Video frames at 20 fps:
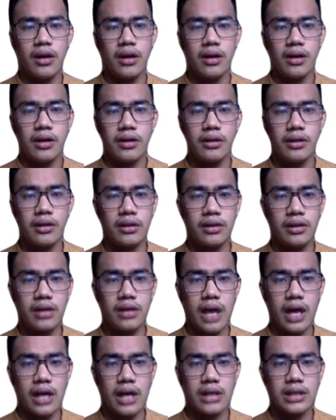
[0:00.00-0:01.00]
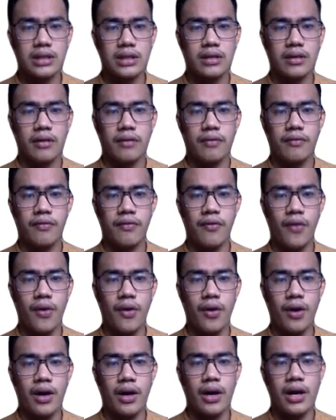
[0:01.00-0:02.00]
the test
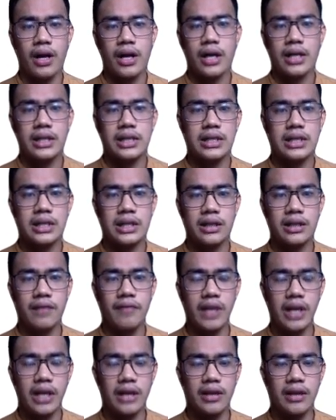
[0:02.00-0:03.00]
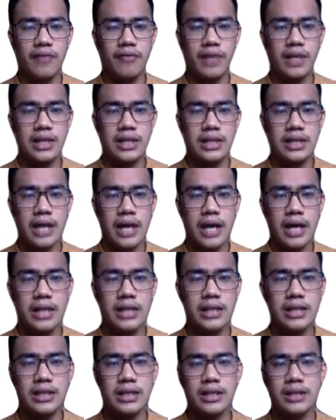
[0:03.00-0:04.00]
for significant
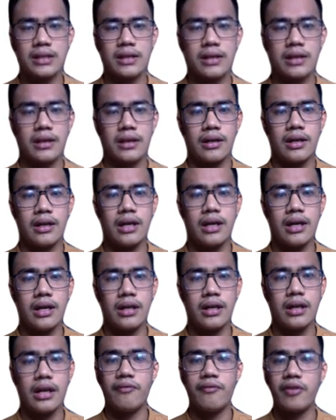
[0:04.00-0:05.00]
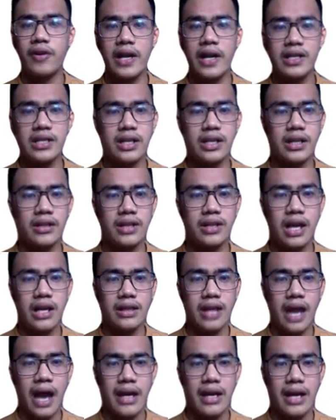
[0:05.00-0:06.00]
differences in inferential
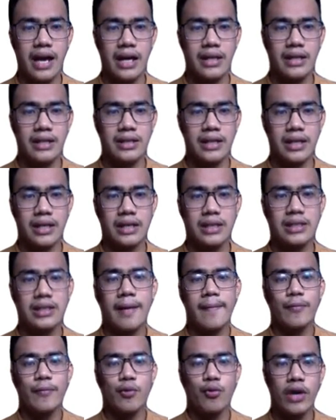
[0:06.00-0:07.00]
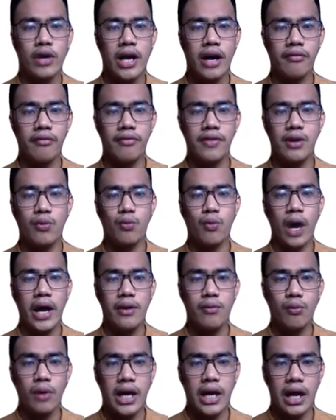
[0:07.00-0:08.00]
data analysis, we have the
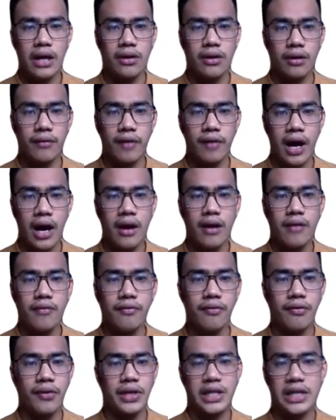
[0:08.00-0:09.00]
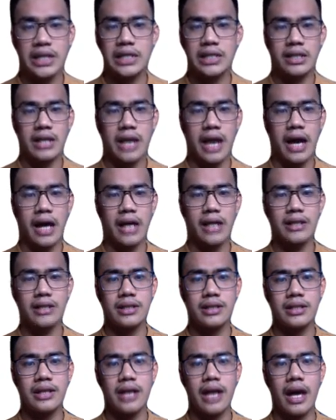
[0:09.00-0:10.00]
one-way ANOVA for the
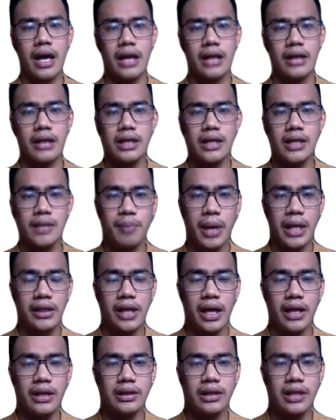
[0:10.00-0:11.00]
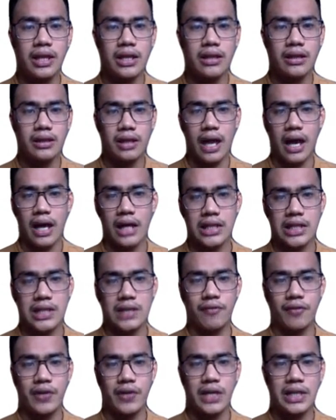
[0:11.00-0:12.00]
strands and independent
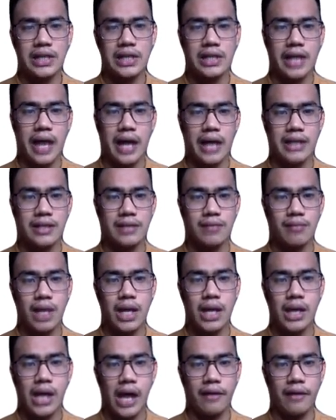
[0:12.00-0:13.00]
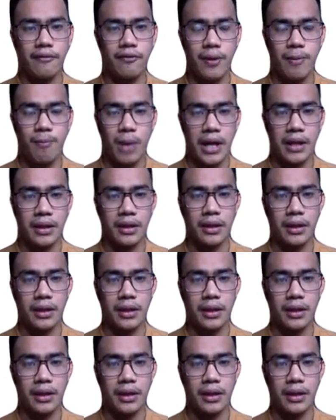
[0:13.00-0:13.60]
t-test for the sex, male and female.